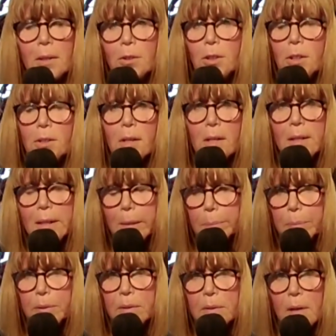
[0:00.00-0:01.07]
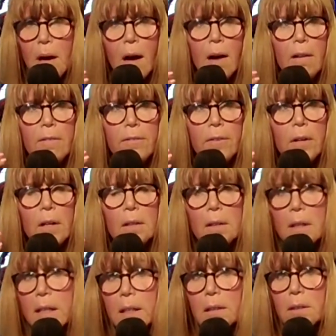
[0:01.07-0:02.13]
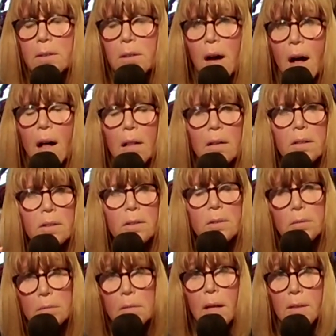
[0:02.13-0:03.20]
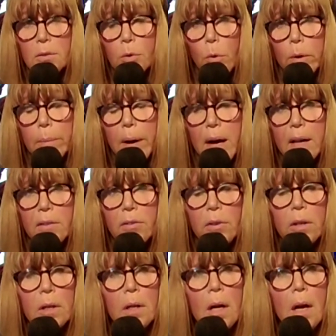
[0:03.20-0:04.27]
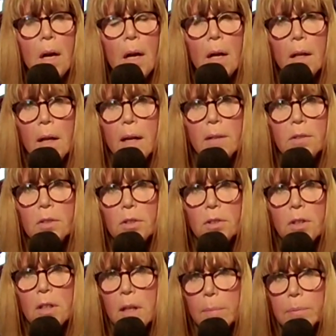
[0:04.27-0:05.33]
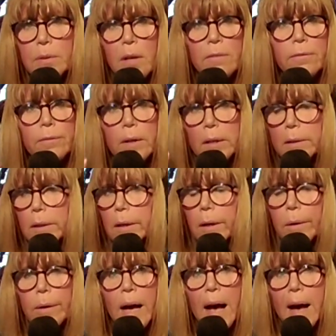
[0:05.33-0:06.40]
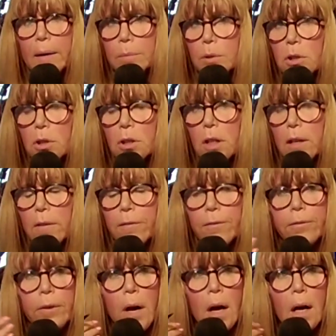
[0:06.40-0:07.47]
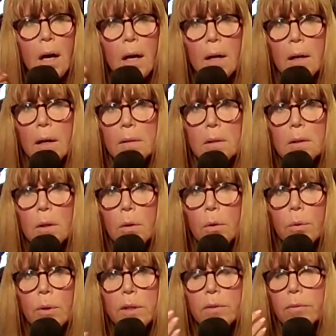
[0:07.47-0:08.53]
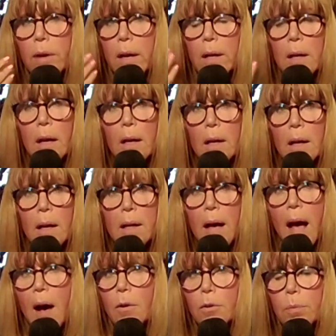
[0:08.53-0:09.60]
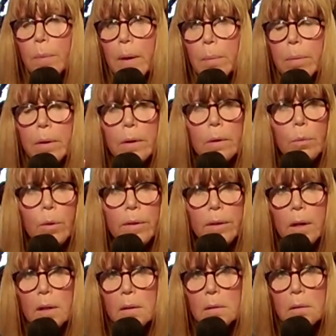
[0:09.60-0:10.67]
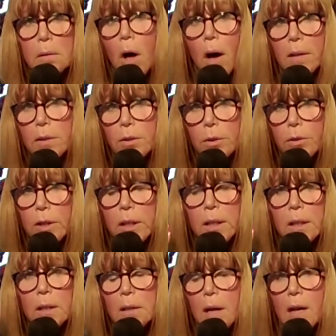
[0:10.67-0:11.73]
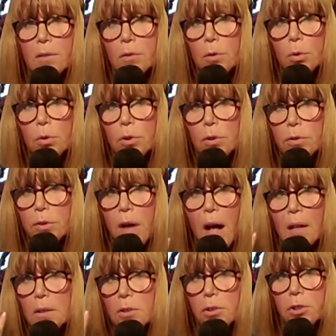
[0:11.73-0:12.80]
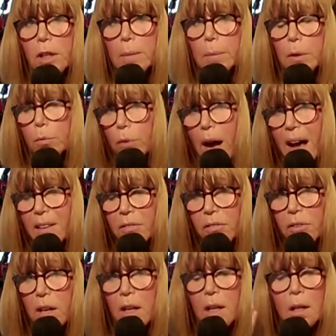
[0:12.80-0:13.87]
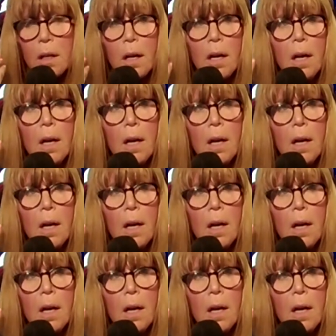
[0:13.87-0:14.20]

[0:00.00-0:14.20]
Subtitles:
just clips of legal scholars. That's Norm Eisen. It's just clips of, Adam Schiff, who is a House member with a law degree, constitutional scholars, Jamie Raskin,